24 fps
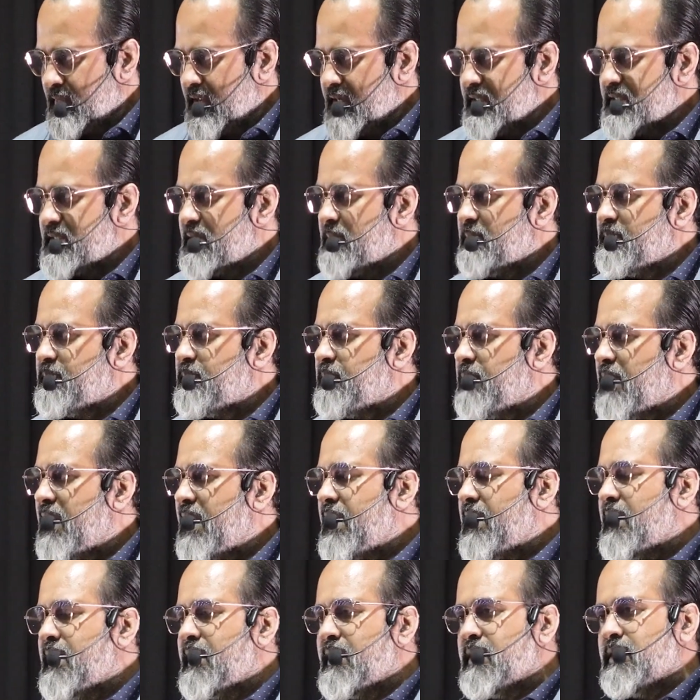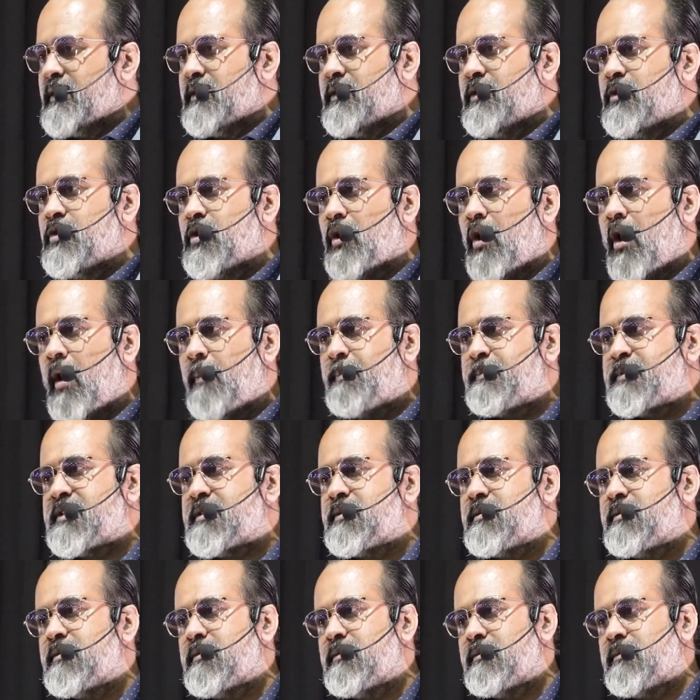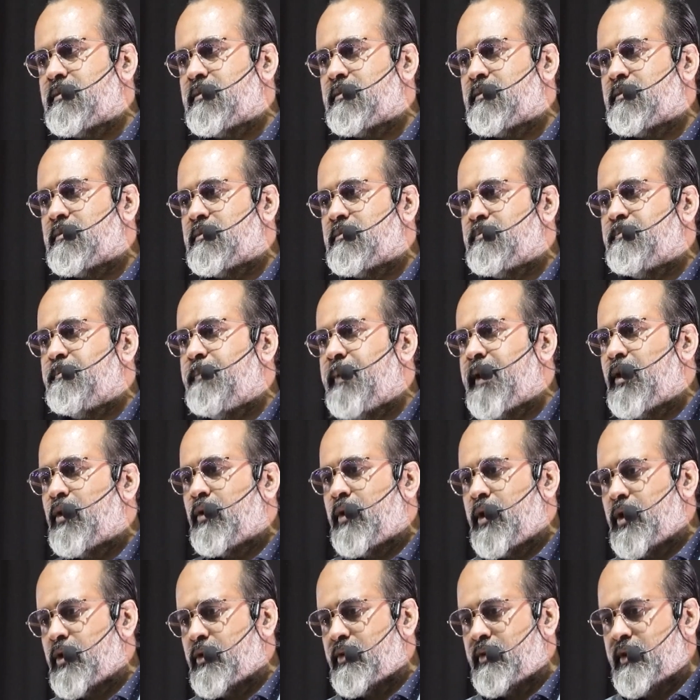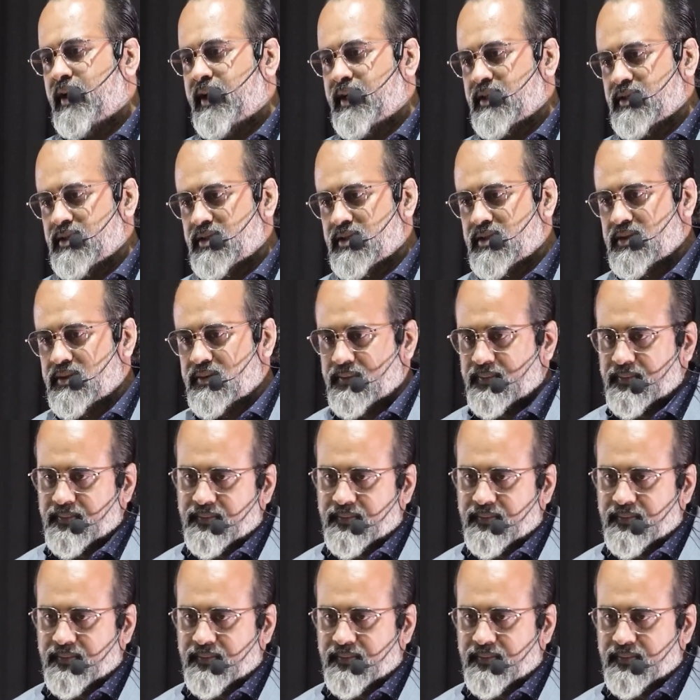simply drops below your range.